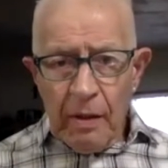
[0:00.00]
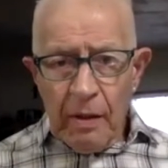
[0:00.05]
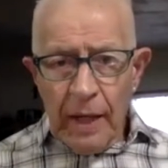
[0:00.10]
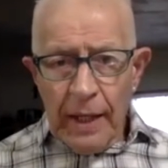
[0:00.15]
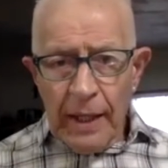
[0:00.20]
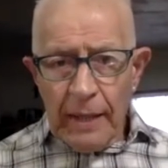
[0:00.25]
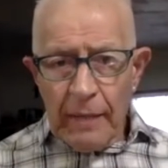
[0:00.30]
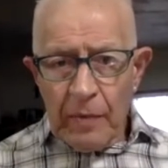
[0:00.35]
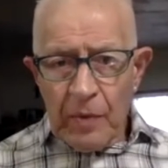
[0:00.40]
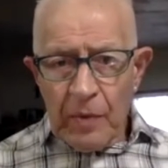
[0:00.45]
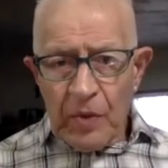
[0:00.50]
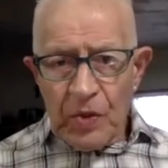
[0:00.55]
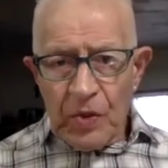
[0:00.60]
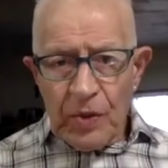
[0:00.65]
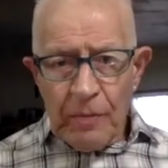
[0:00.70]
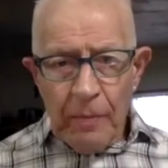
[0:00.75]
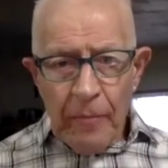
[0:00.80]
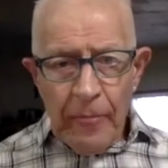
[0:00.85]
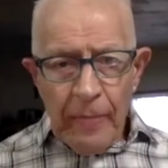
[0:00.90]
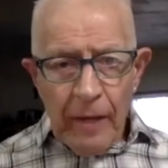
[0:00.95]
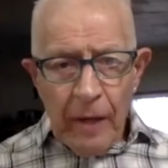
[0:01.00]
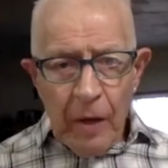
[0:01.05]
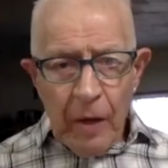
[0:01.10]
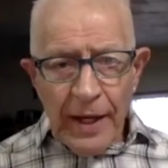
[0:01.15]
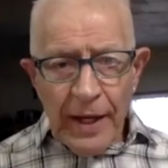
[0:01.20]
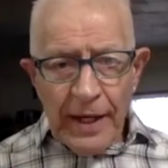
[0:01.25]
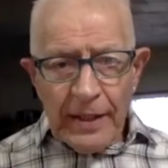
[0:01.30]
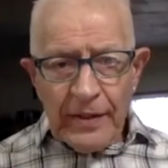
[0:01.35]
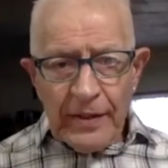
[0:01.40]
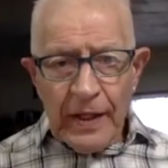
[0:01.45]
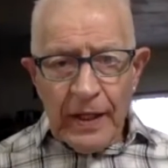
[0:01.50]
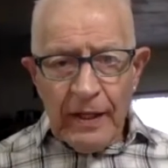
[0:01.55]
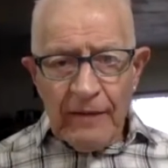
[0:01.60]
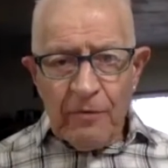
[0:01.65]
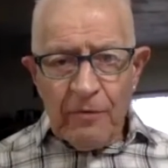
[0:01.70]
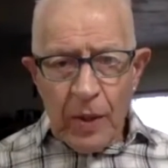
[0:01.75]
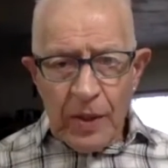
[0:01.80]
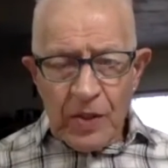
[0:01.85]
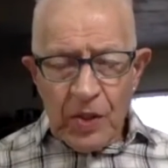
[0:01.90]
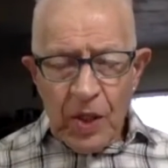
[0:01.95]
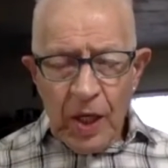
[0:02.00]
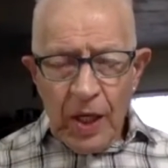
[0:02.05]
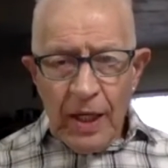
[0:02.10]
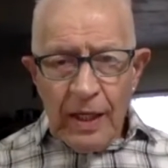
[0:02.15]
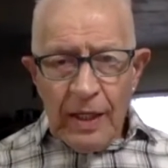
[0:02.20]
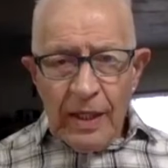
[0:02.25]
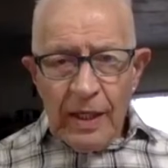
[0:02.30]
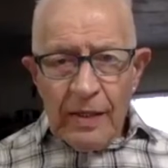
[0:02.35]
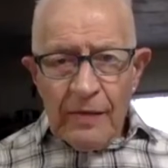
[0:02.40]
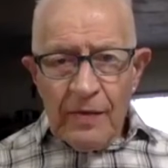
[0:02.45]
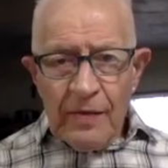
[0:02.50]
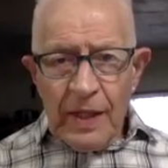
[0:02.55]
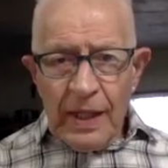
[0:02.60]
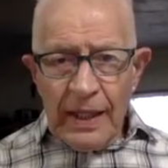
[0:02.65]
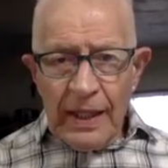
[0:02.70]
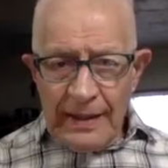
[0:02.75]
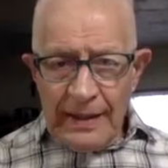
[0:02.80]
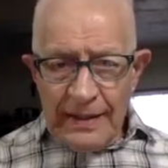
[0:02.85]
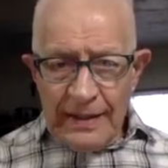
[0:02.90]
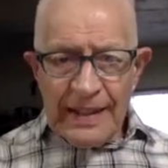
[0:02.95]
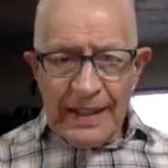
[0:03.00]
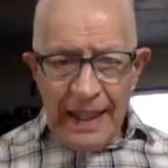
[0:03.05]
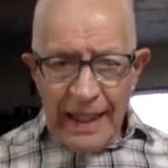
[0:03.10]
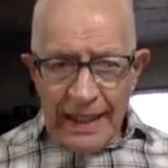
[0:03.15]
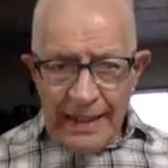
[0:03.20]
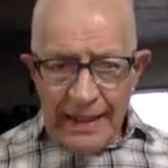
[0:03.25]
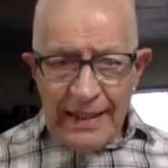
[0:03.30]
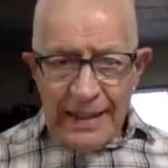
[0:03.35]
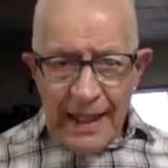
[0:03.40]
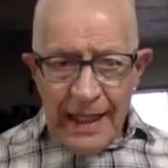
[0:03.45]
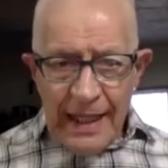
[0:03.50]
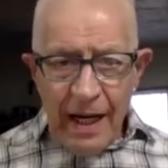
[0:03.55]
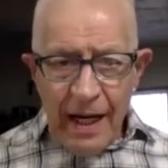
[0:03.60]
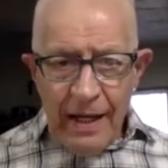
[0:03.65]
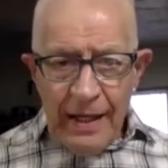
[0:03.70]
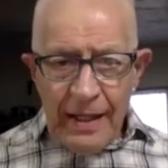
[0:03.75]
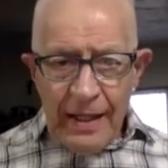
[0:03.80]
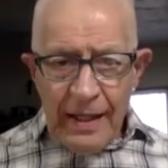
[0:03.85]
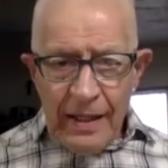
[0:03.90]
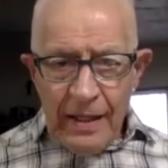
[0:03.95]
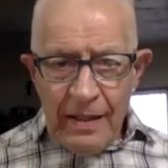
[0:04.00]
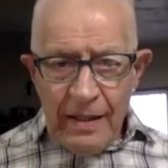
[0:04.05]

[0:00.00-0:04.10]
And it was, all I could think of was the incense that I